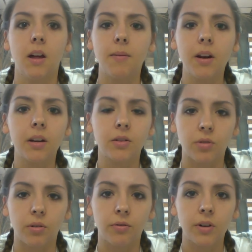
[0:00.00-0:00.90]
not a
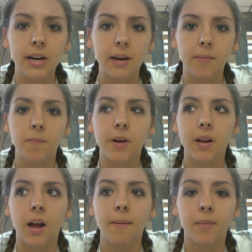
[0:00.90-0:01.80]
control freak,
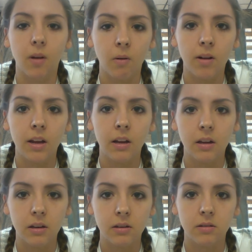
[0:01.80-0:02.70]
but I'm
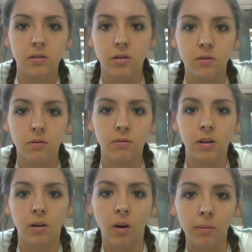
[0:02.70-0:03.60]
going into
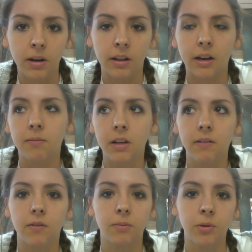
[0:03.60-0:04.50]
the Army. Like, I'm
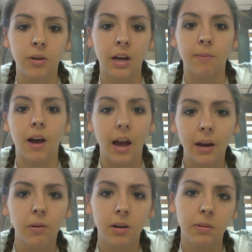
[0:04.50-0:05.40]
leaving for boot camp.
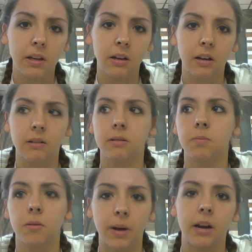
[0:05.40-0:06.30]
I want to be
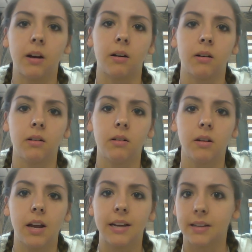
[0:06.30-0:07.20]
as prepared
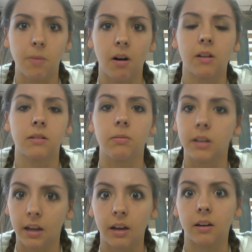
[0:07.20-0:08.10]
as I
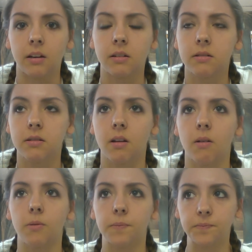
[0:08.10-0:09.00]
possibly can.
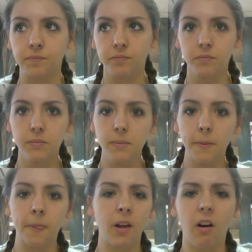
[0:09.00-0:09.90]
So
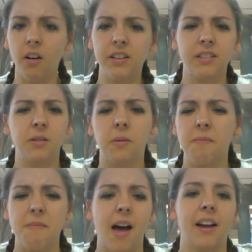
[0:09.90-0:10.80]
all these
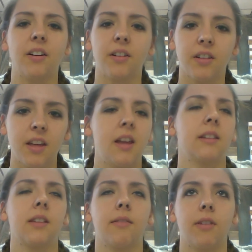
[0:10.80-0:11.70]
little minor
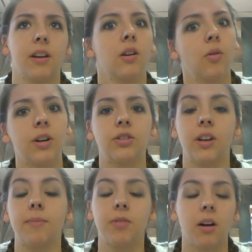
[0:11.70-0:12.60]
things I've, like,
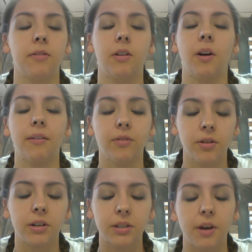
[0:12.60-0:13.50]
questioned. I'm telling you, I've
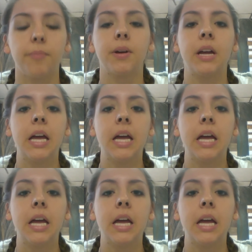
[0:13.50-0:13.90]
looked up